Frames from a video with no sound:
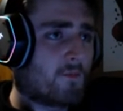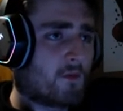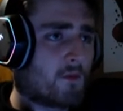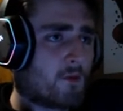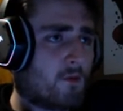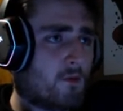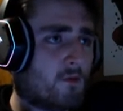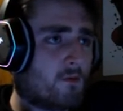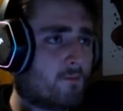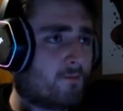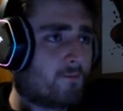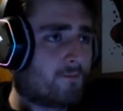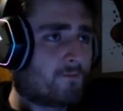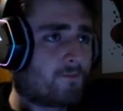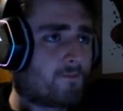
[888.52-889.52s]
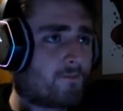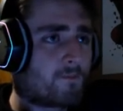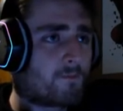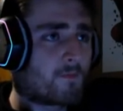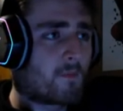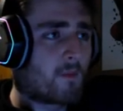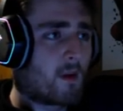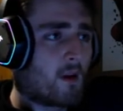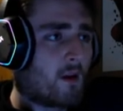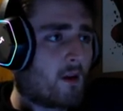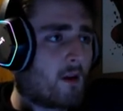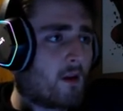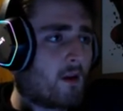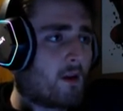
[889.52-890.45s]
(no one is talking)